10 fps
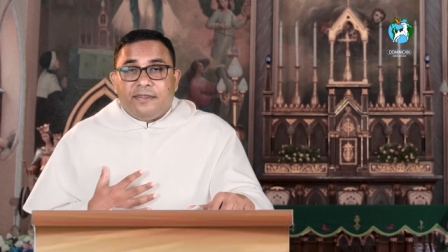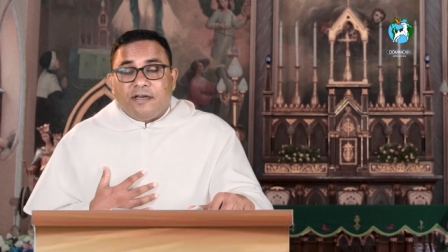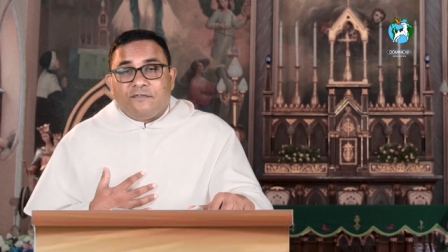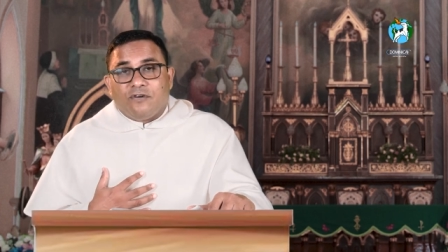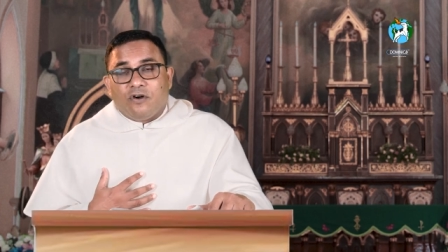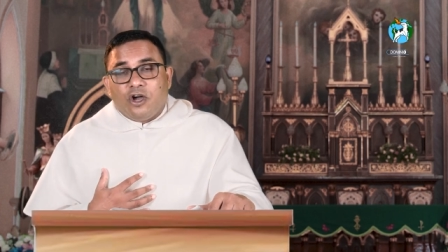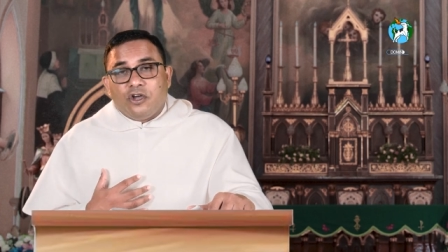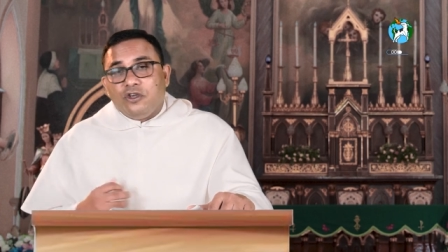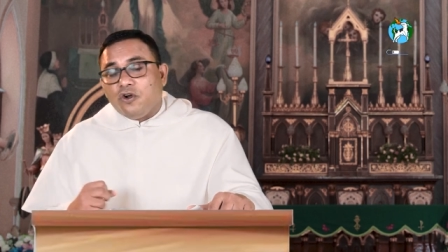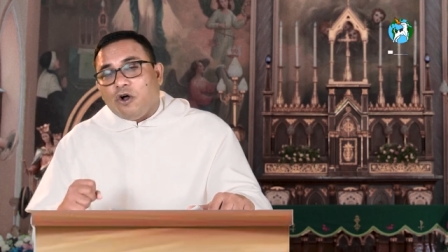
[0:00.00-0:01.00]
therefore
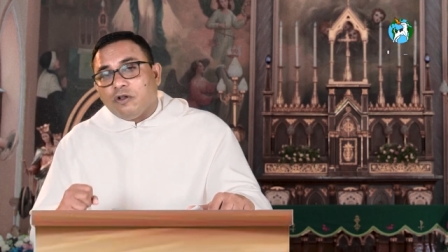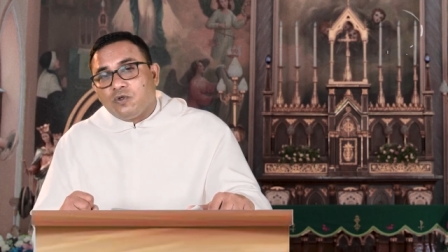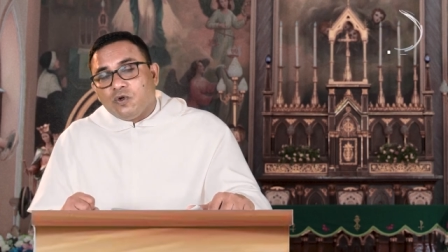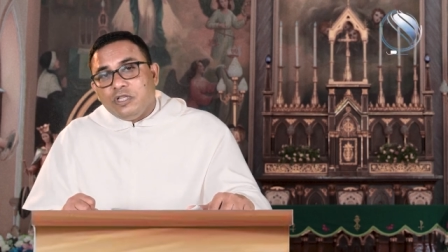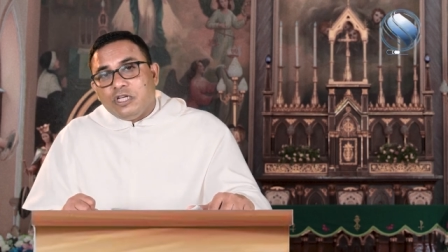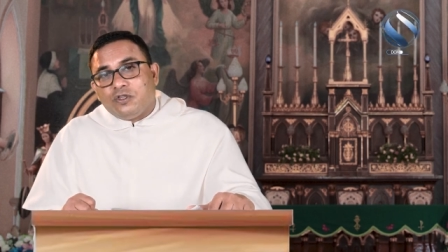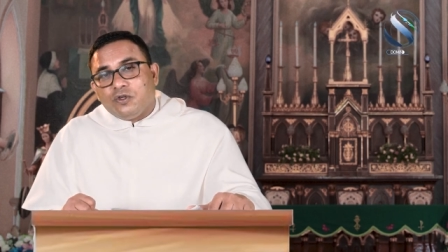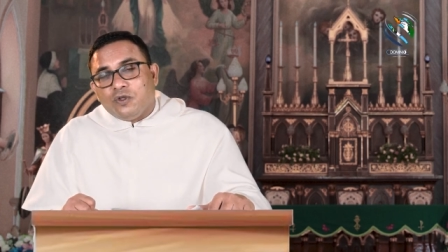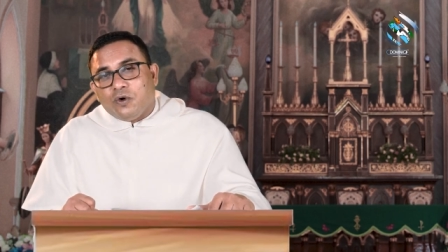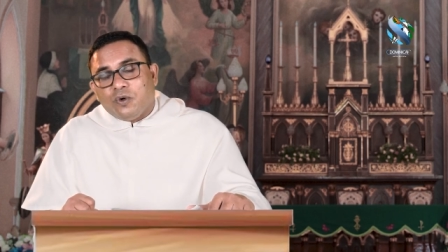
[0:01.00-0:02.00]
you also need
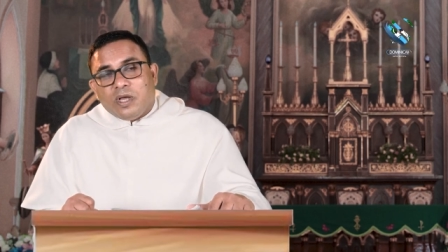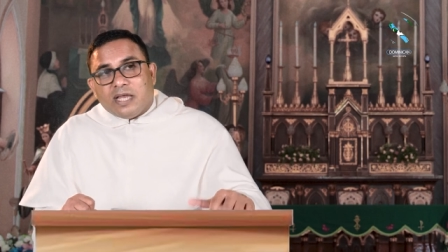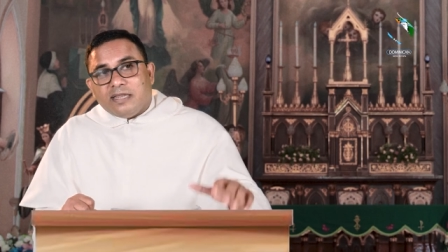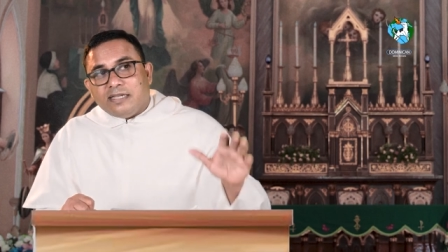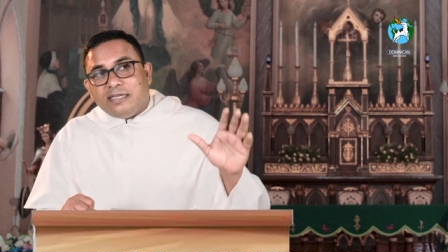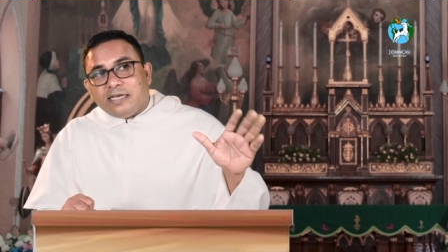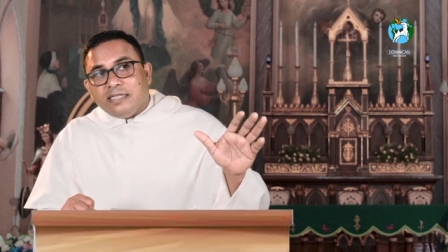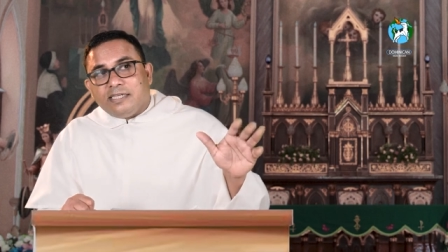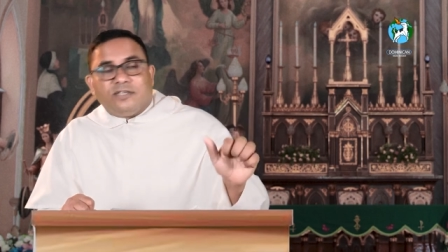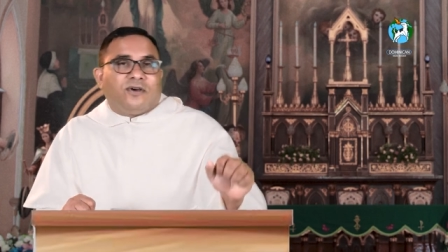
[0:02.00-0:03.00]
to know the
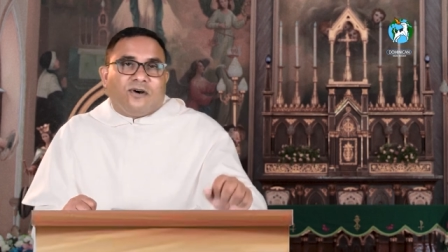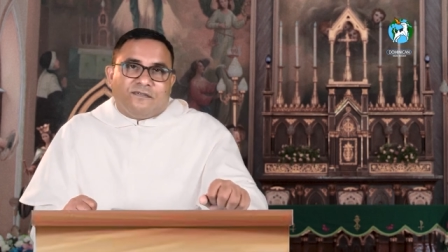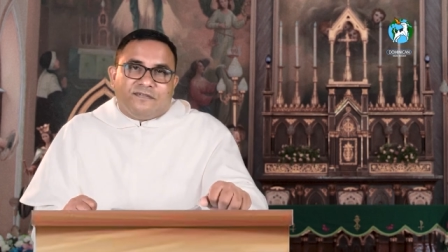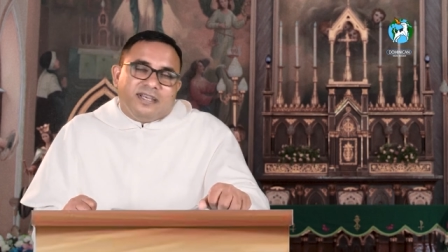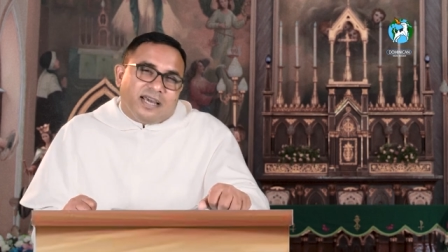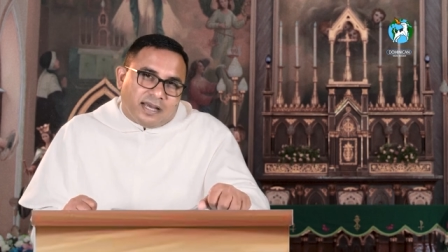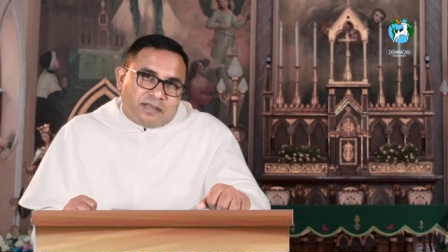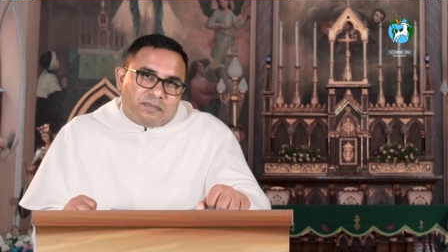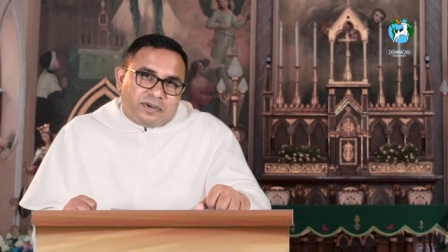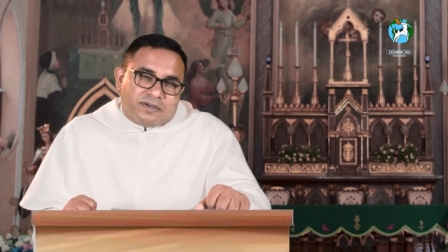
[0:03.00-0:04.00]
dignity of the
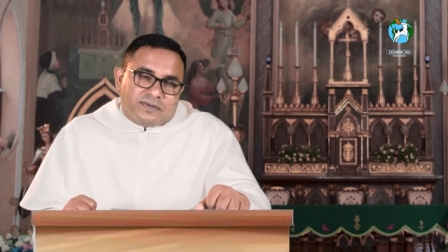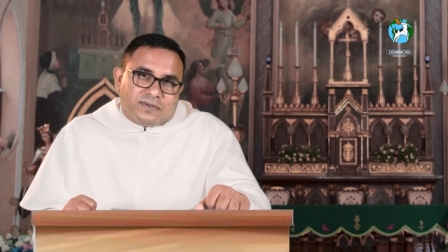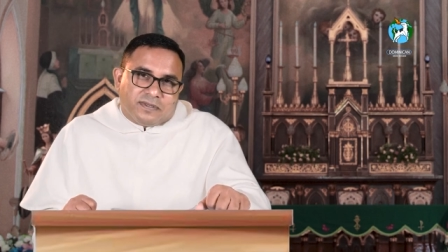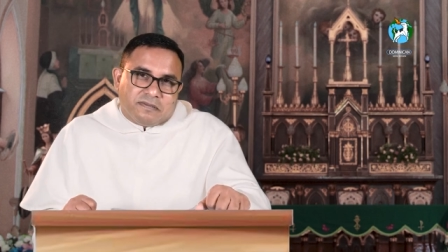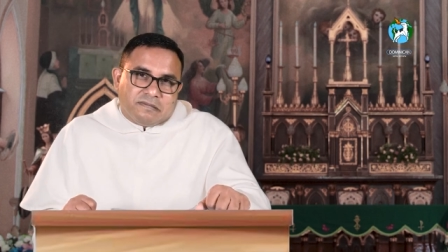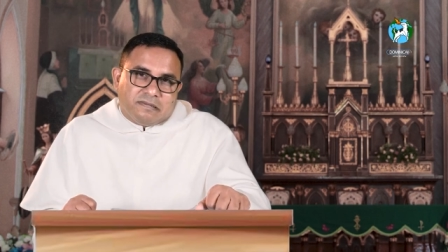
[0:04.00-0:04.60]
other person.